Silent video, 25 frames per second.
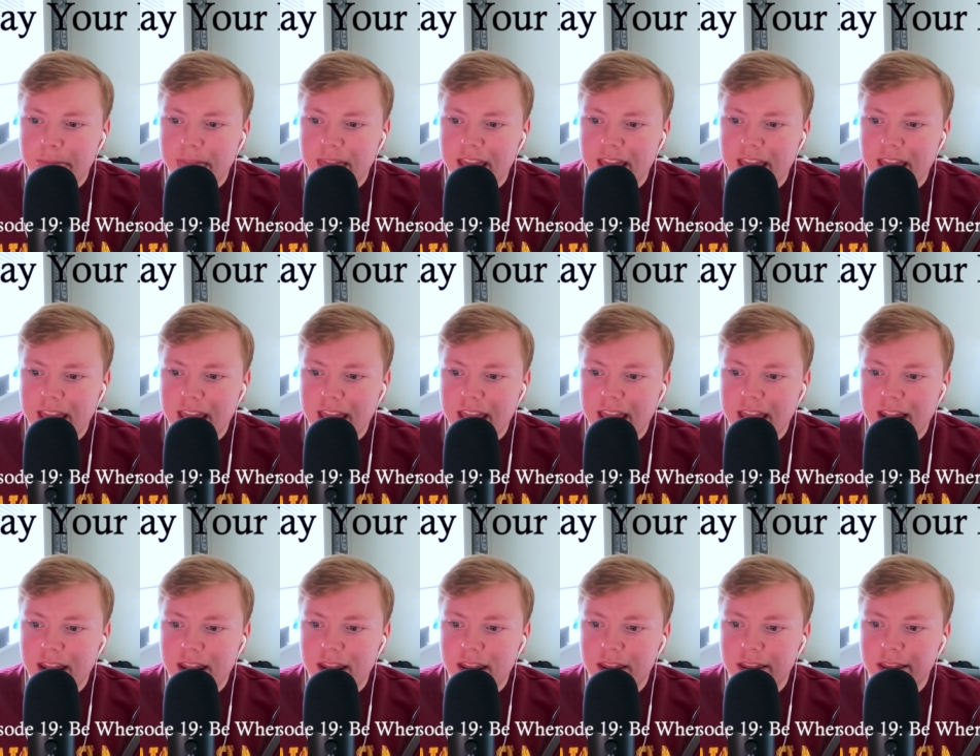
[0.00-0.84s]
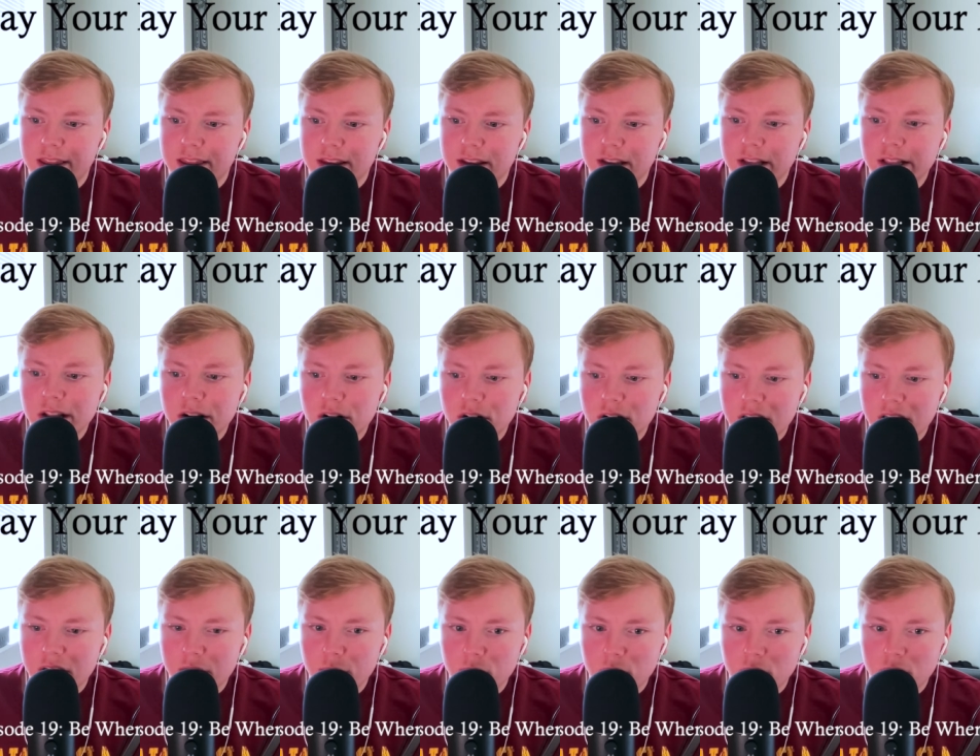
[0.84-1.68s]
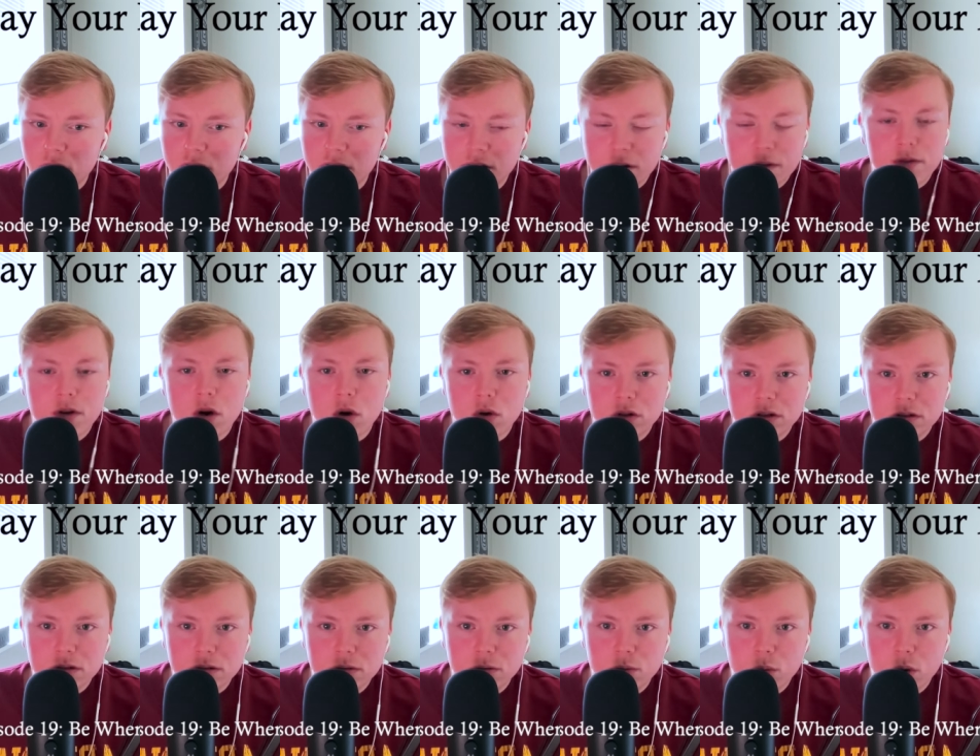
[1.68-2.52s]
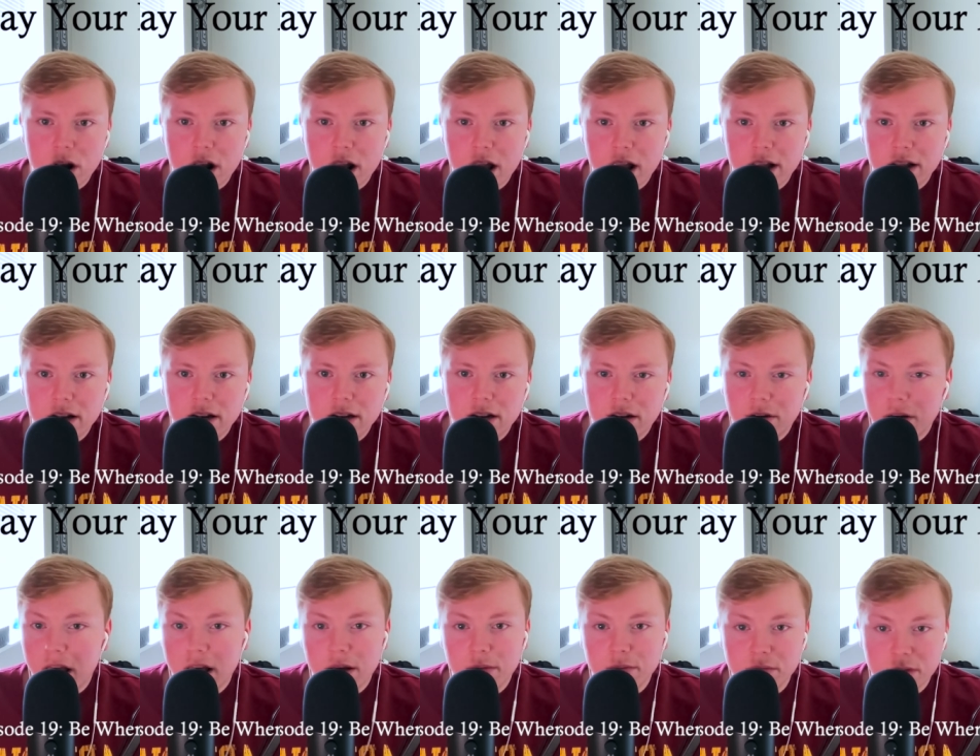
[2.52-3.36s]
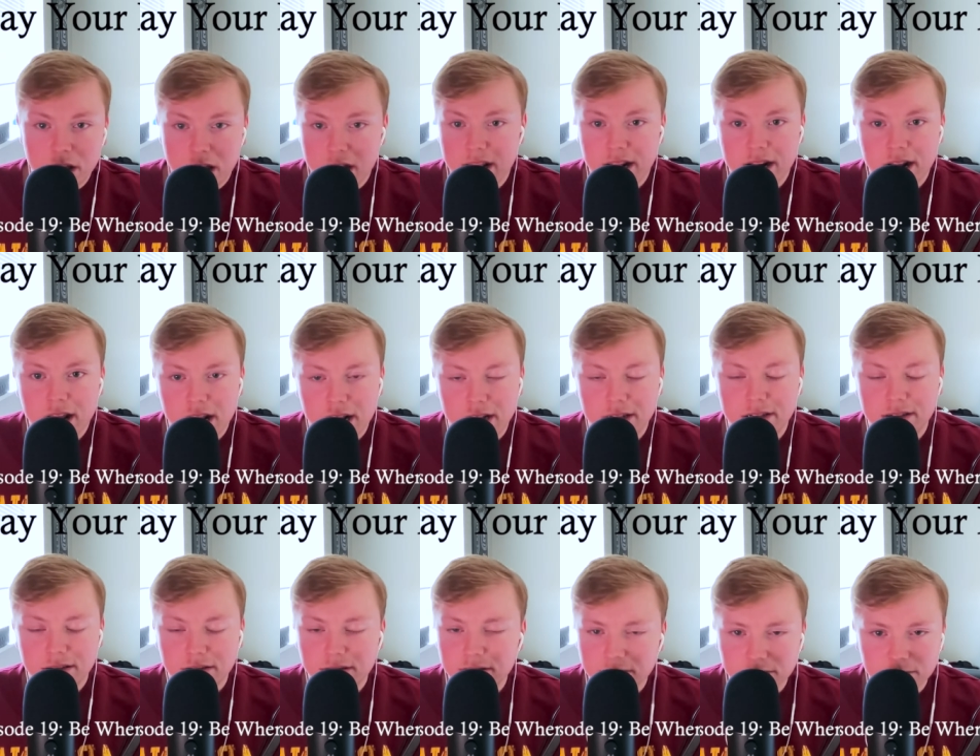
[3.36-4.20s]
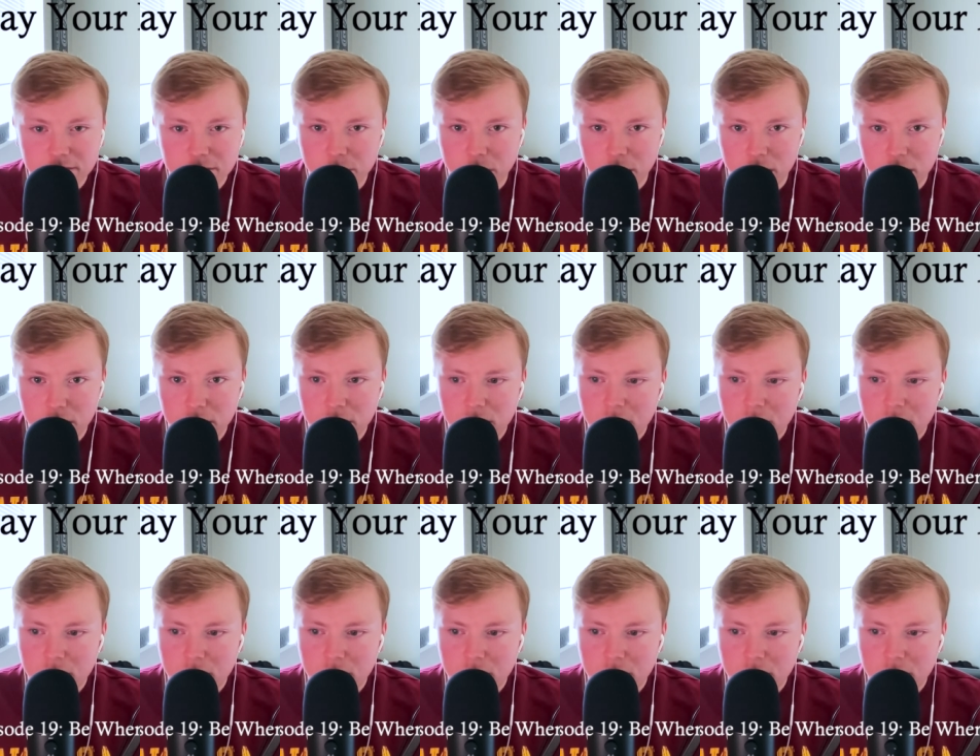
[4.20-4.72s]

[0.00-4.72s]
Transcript: and Claire and I were on our phones one night. Well, many nights, but